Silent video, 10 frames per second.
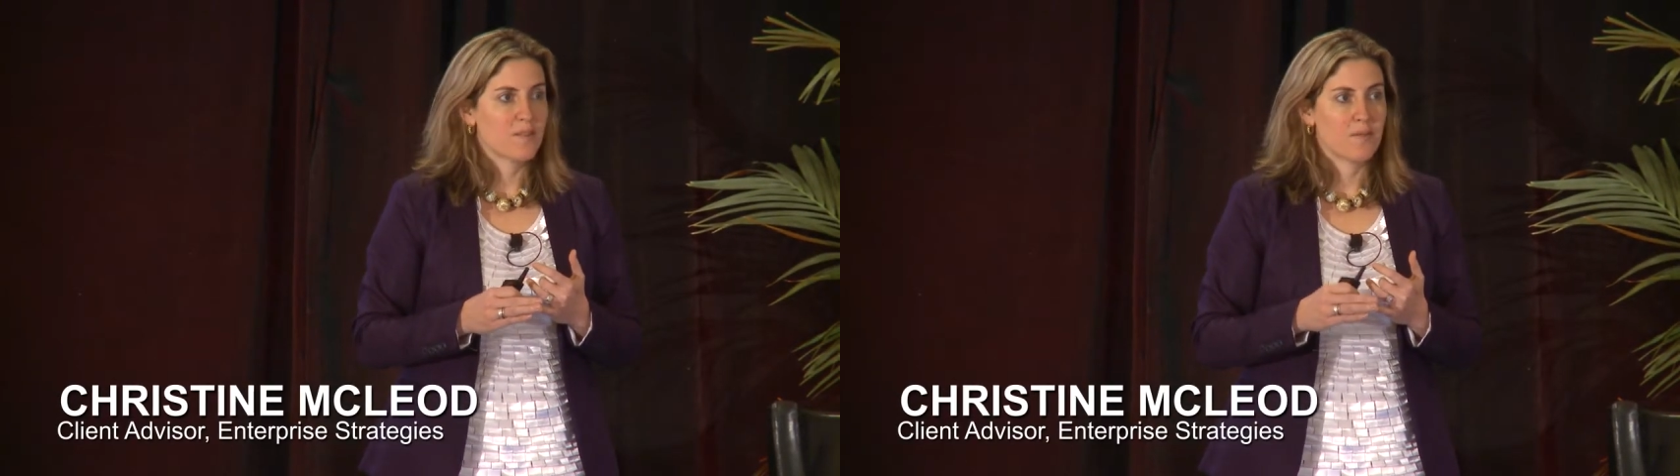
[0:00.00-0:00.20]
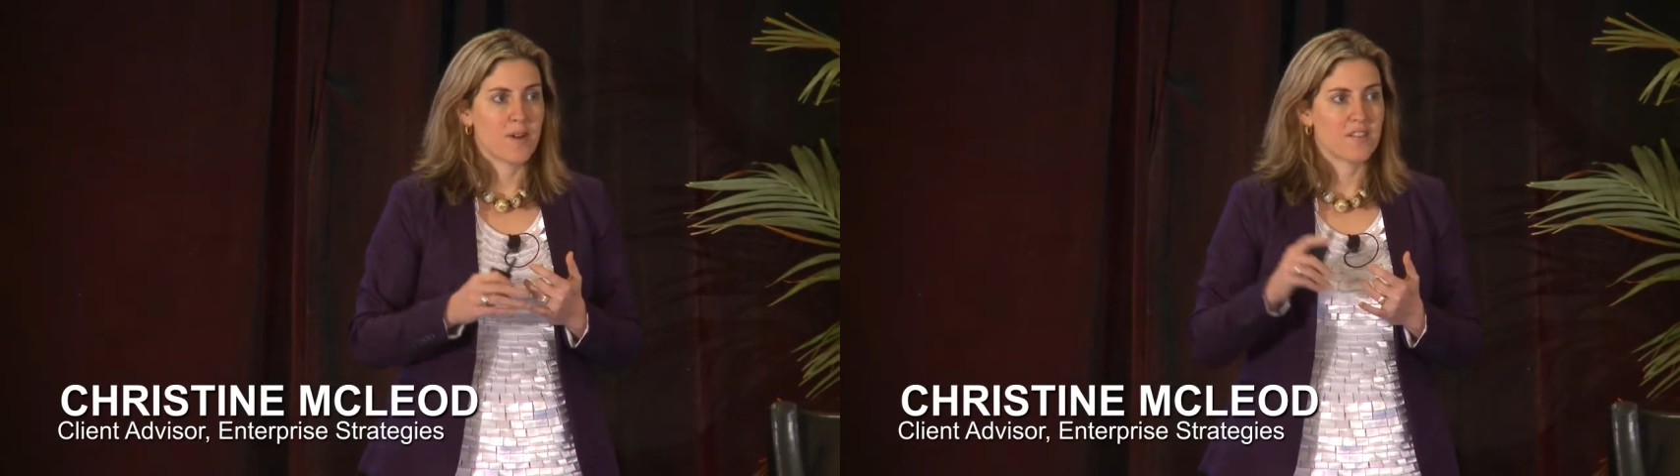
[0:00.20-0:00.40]

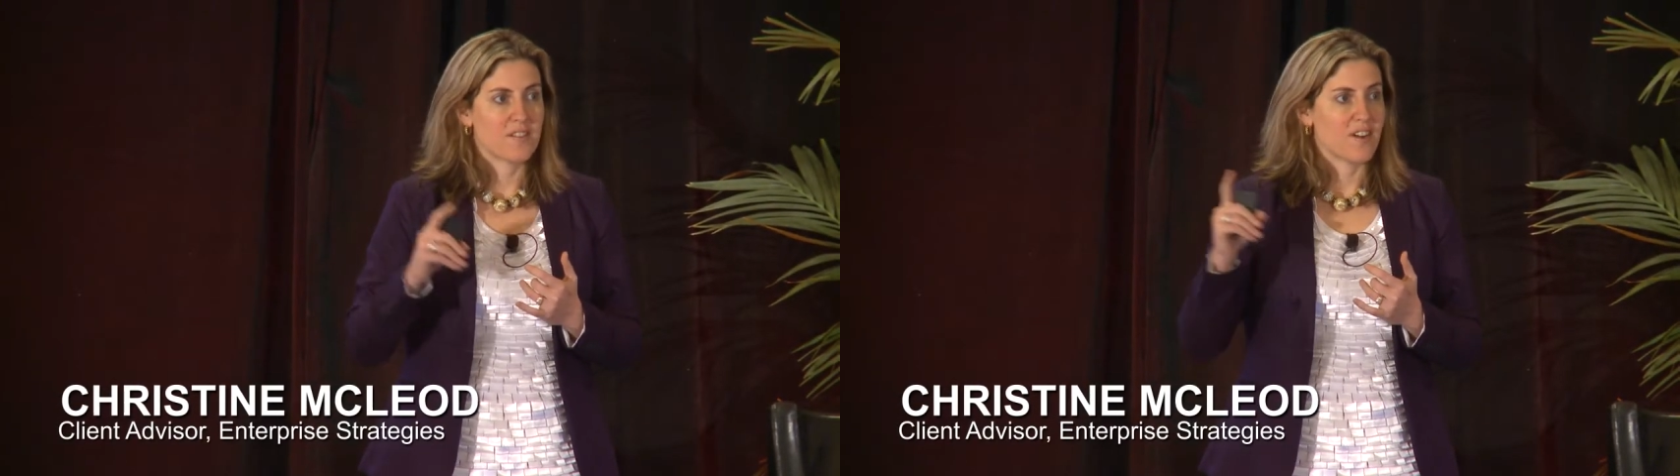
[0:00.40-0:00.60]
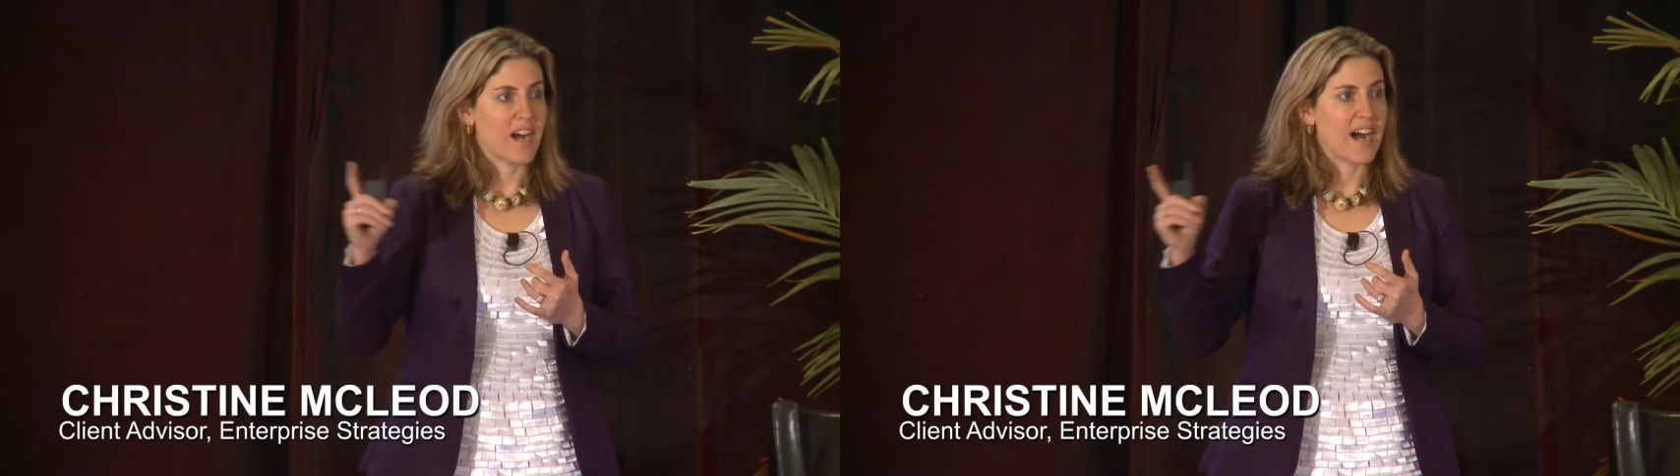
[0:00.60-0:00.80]
whether
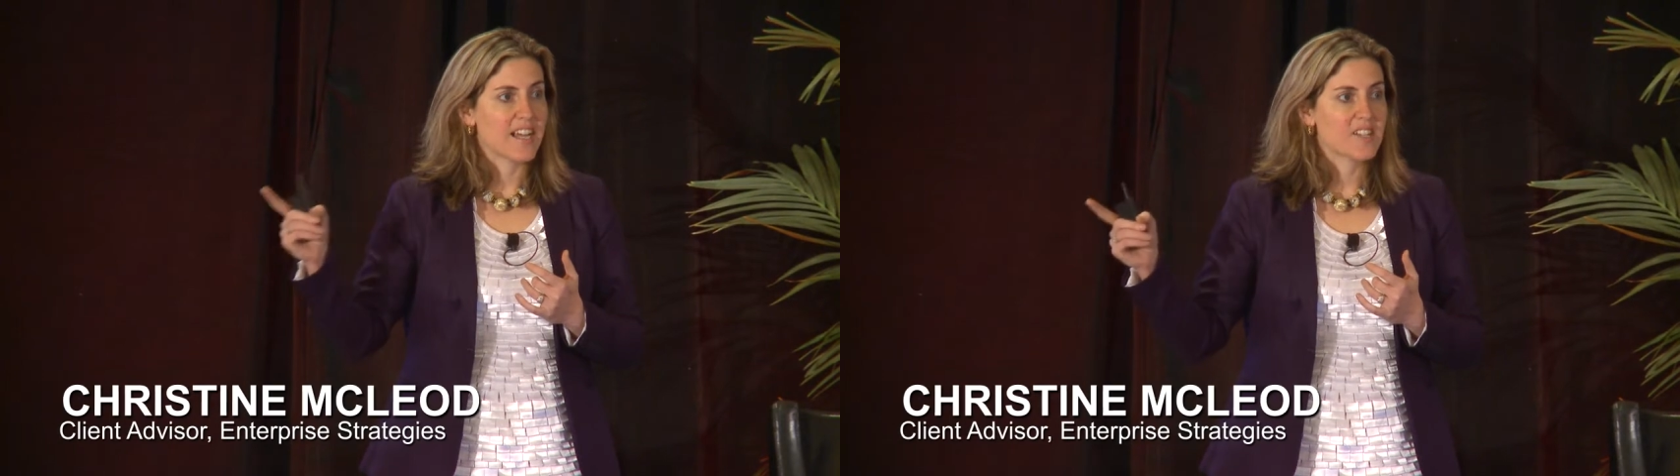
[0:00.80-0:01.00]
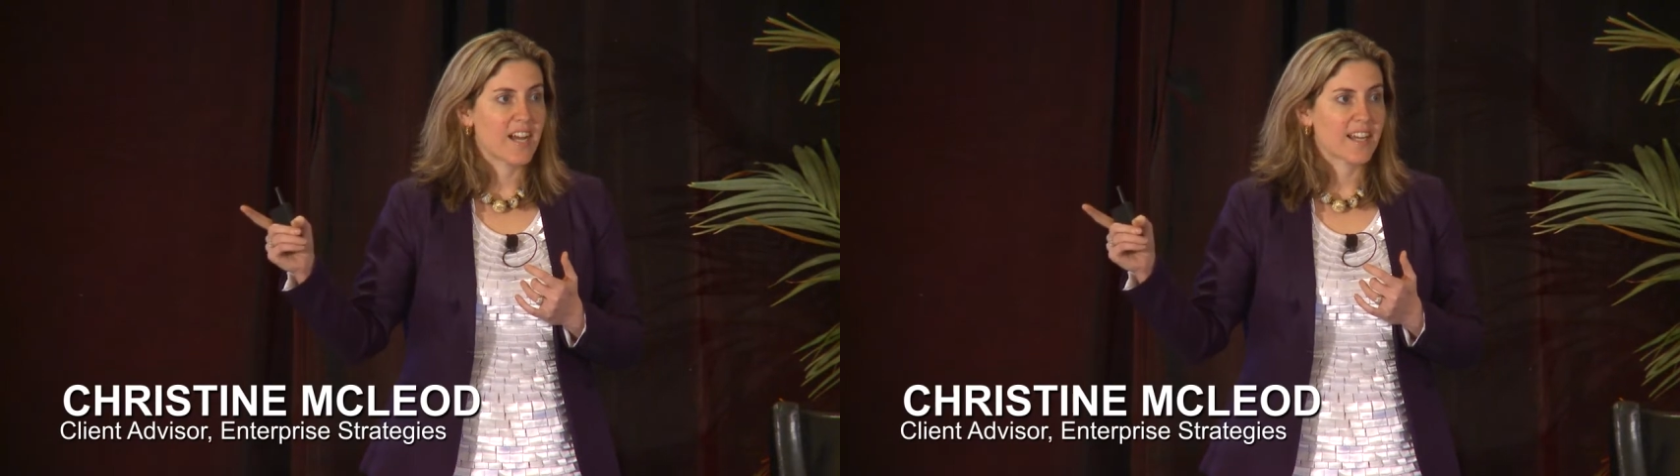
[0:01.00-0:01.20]
they're
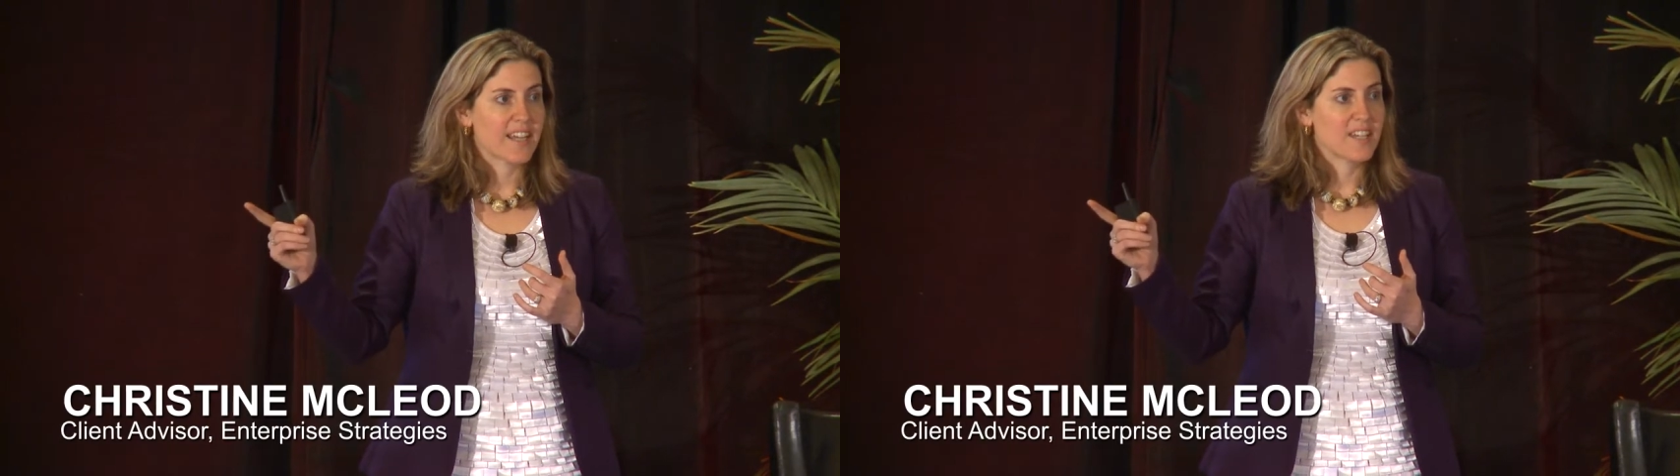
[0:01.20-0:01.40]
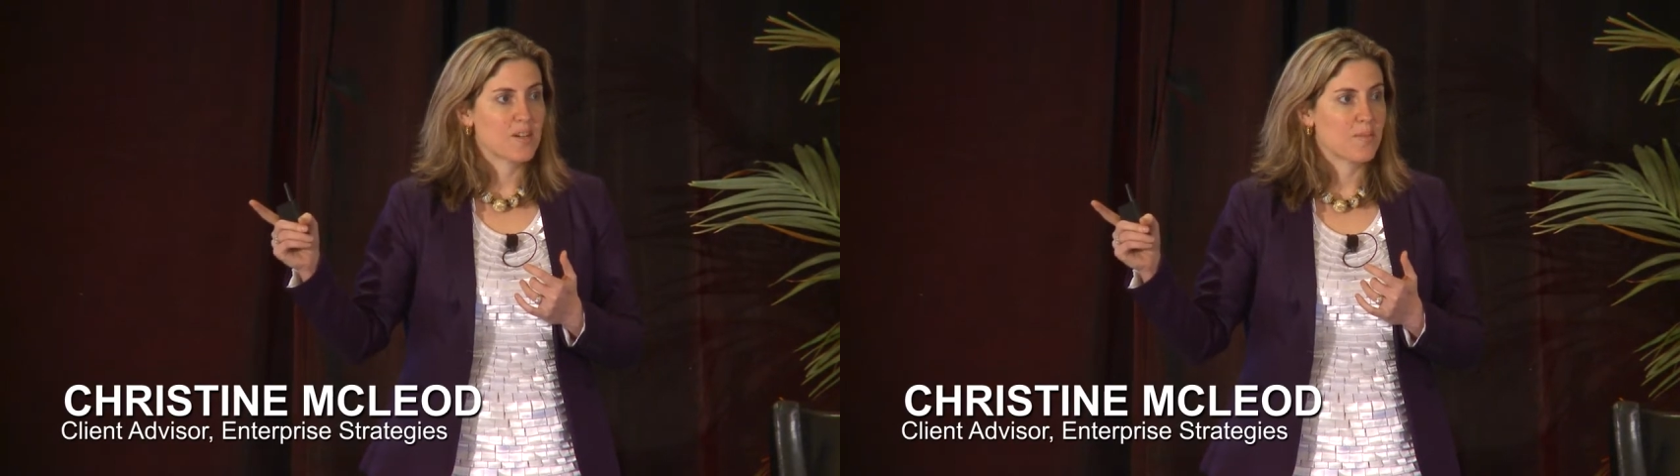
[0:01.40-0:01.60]

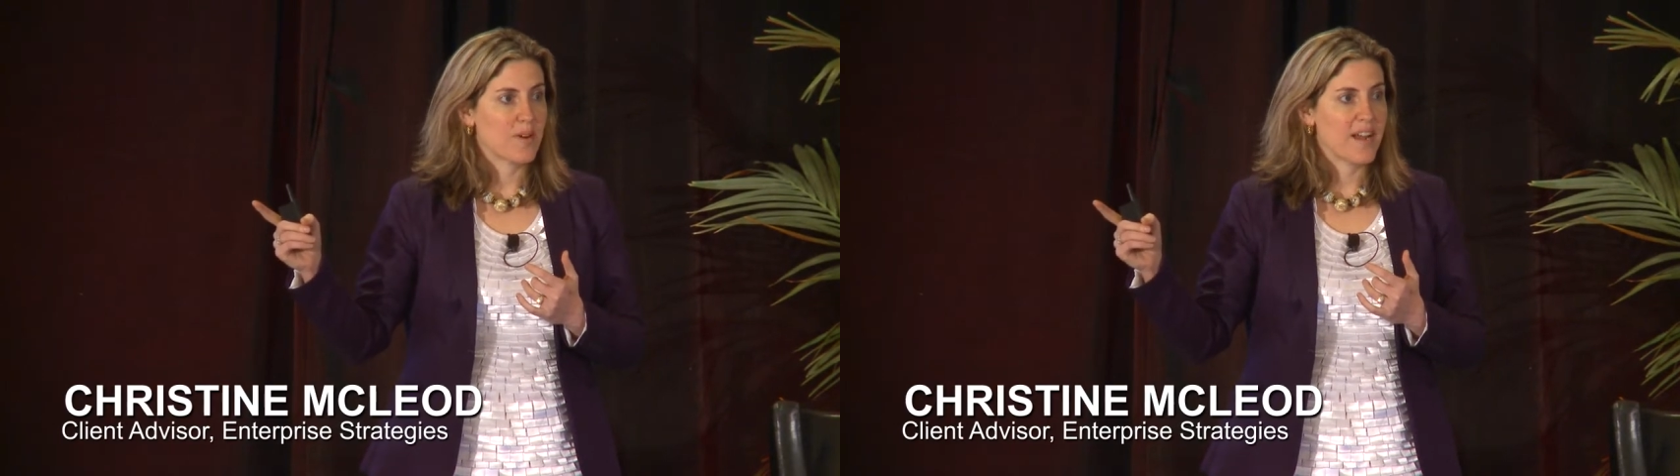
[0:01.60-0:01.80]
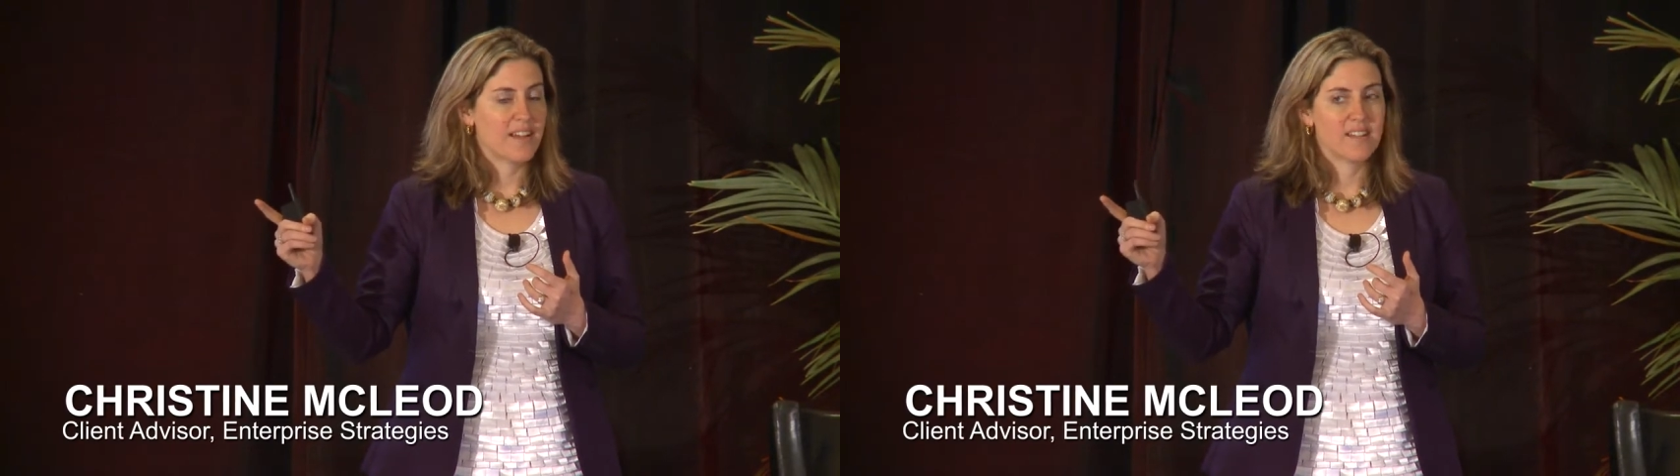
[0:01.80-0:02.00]
hijacking your
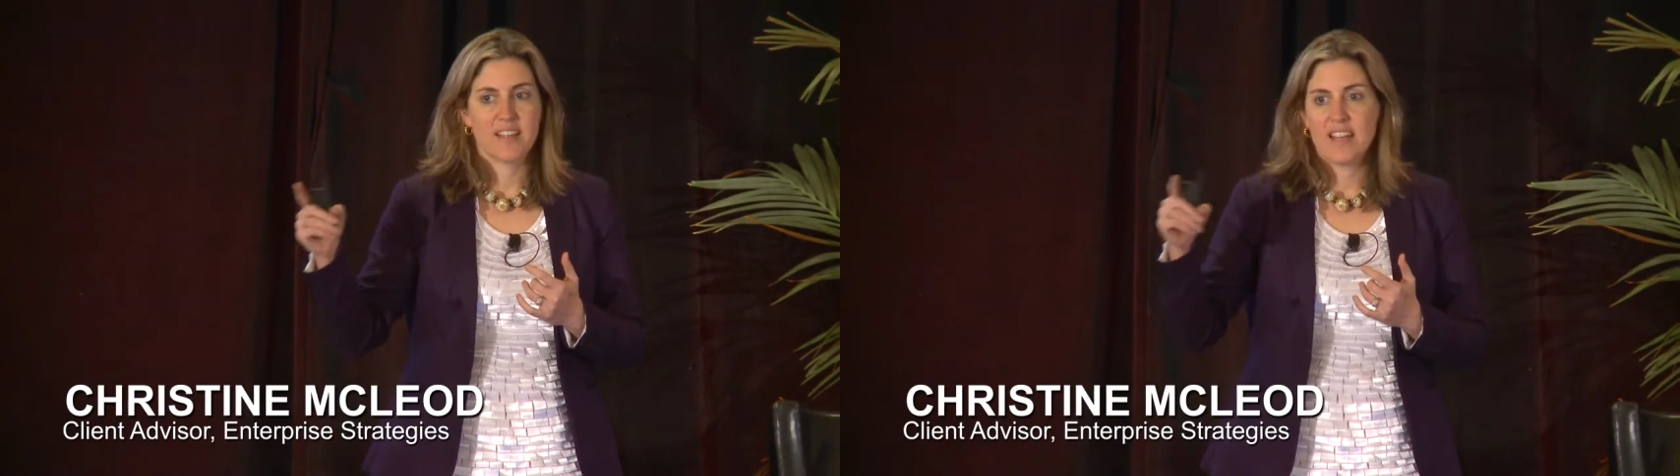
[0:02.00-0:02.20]
brand,